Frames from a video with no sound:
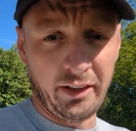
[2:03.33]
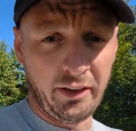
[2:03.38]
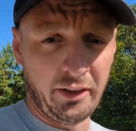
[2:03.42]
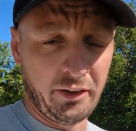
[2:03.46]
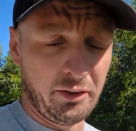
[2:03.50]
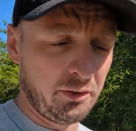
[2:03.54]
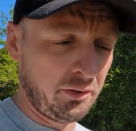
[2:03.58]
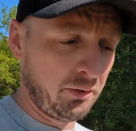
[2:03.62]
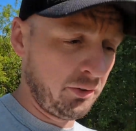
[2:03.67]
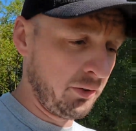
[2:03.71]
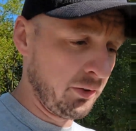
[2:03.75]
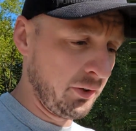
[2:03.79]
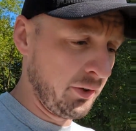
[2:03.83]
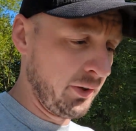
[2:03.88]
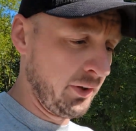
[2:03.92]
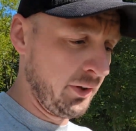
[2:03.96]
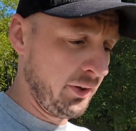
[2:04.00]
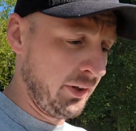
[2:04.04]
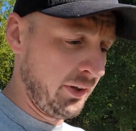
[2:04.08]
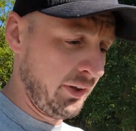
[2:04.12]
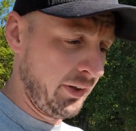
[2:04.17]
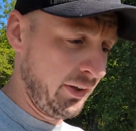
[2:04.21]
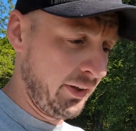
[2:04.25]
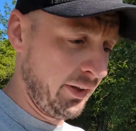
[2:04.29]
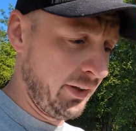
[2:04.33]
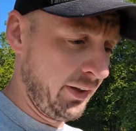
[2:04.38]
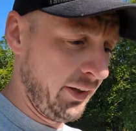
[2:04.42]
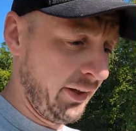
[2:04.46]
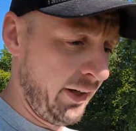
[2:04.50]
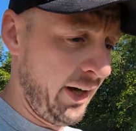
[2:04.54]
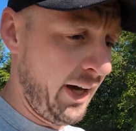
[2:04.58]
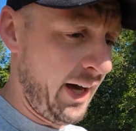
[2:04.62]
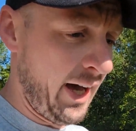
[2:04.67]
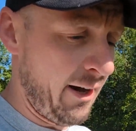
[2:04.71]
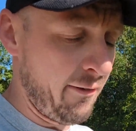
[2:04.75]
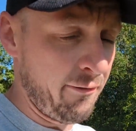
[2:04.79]
quarter to
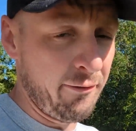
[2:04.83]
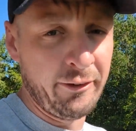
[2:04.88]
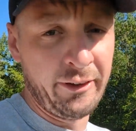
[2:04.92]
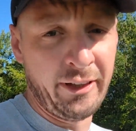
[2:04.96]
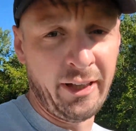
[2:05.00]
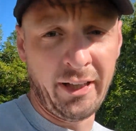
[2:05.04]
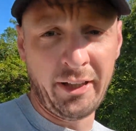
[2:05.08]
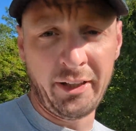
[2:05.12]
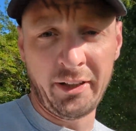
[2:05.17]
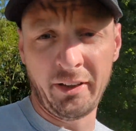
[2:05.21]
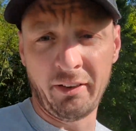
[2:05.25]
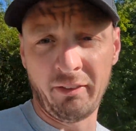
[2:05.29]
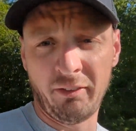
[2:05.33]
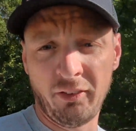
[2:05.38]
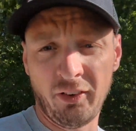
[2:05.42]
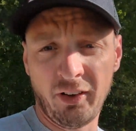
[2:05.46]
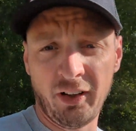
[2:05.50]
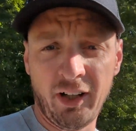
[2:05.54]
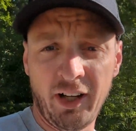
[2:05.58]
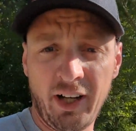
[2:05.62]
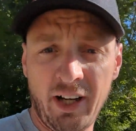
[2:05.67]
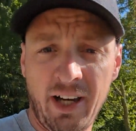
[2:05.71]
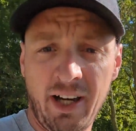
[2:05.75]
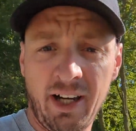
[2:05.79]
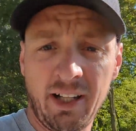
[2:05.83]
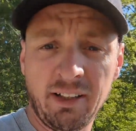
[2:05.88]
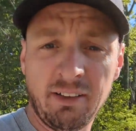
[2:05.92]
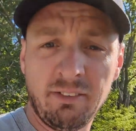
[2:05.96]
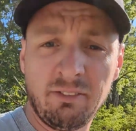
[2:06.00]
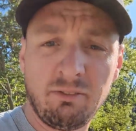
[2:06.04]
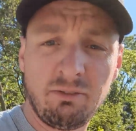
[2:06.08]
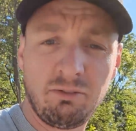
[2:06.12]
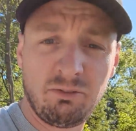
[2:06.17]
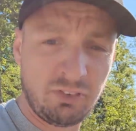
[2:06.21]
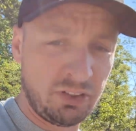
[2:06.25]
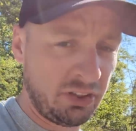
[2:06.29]
half an acre where I had
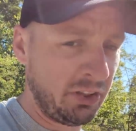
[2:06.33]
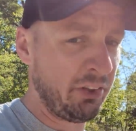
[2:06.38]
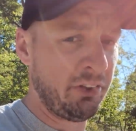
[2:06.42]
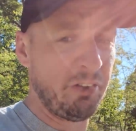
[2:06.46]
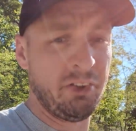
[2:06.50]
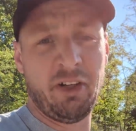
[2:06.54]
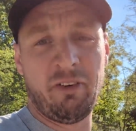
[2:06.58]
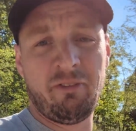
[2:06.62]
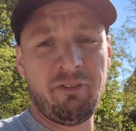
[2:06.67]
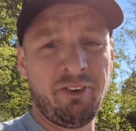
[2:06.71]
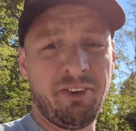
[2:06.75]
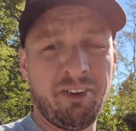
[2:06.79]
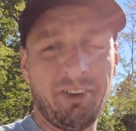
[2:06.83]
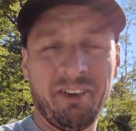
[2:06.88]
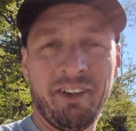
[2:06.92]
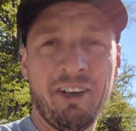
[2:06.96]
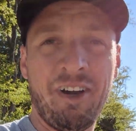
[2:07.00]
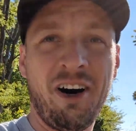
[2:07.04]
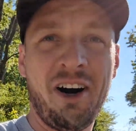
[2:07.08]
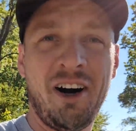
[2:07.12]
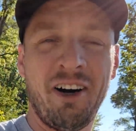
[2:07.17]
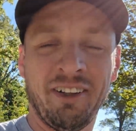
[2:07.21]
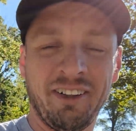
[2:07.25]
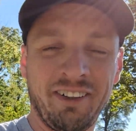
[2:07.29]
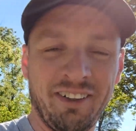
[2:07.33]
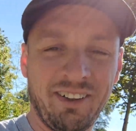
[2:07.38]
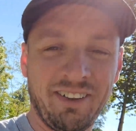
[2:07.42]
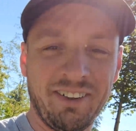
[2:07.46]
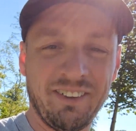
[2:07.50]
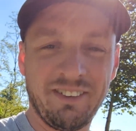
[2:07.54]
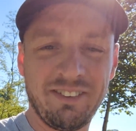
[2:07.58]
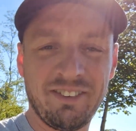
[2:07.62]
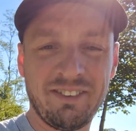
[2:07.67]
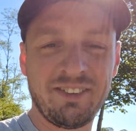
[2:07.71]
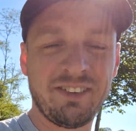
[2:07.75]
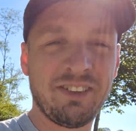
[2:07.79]
tilled up their lawn
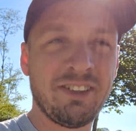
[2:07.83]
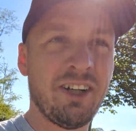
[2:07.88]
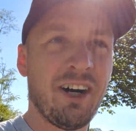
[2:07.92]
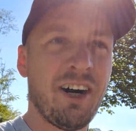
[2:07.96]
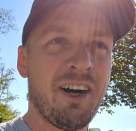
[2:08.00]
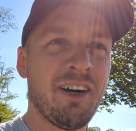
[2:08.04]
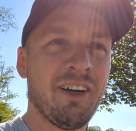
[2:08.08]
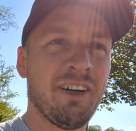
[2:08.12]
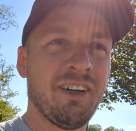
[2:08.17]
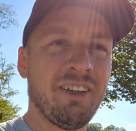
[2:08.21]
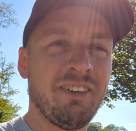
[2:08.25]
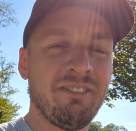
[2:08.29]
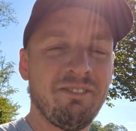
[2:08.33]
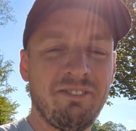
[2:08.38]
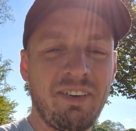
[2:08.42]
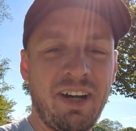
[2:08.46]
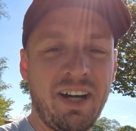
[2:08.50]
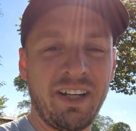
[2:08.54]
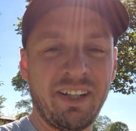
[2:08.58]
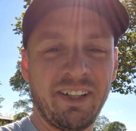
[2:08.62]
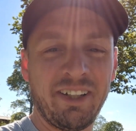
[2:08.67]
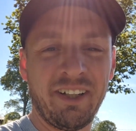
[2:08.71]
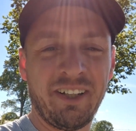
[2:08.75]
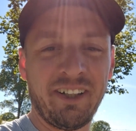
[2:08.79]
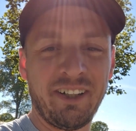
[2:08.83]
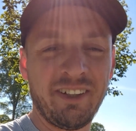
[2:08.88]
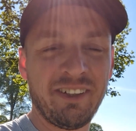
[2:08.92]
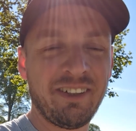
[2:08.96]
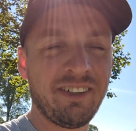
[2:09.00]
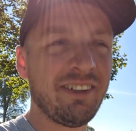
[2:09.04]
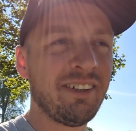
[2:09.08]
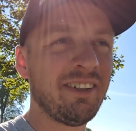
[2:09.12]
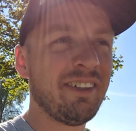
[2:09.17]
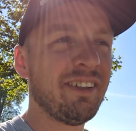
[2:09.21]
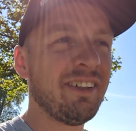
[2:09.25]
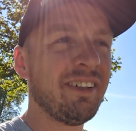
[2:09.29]
and yard and made it a
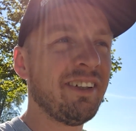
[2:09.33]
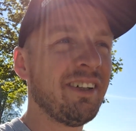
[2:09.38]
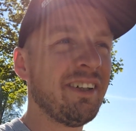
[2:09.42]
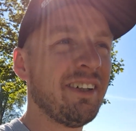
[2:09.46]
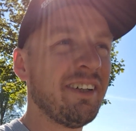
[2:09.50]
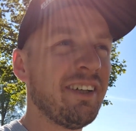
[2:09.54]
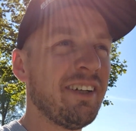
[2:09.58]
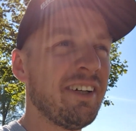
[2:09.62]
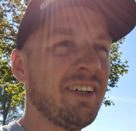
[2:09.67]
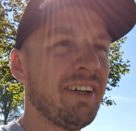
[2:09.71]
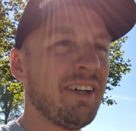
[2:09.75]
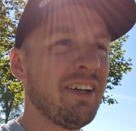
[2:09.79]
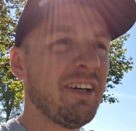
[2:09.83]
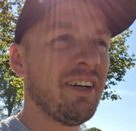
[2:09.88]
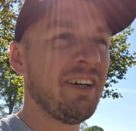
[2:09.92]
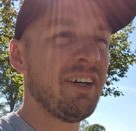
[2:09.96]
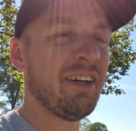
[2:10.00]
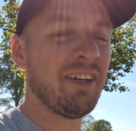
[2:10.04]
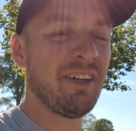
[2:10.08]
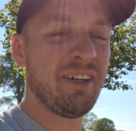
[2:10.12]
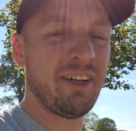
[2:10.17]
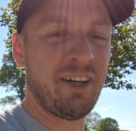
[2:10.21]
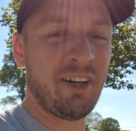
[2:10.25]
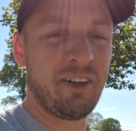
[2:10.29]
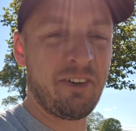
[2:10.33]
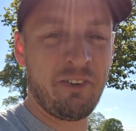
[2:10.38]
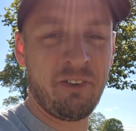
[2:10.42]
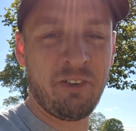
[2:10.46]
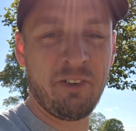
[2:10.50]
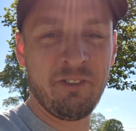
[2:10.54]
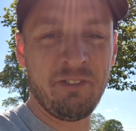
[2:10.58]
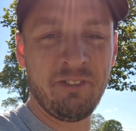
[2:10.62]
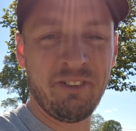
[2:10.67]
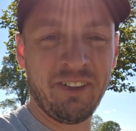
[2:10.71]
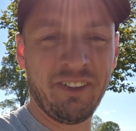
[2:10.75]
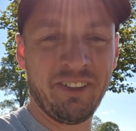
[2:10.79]

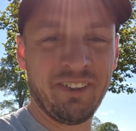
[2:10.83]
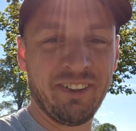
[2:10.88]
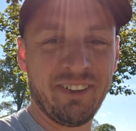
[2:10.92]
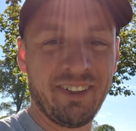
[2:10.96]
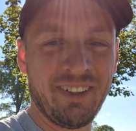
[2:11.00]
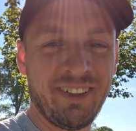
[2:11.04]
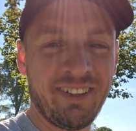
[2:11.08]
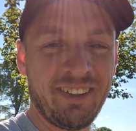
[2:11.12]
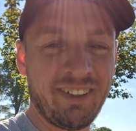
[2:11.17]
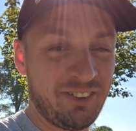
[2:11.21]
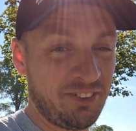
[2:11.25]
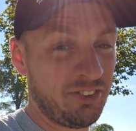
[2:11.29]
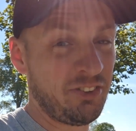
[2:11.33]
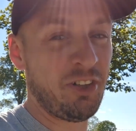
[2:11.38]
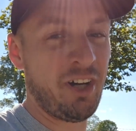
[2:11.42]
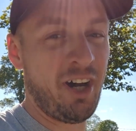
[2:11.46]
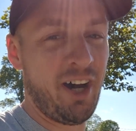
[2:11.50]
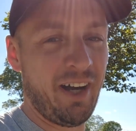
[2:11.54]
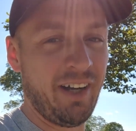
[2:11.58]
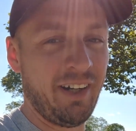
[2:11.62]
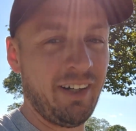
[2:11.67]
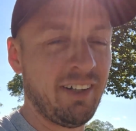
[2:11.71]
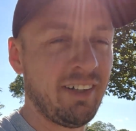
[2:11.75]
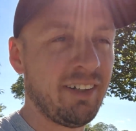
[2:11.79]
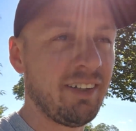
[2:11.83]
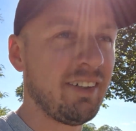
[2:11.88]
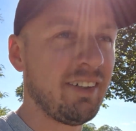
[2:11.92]
cornfield. I tried.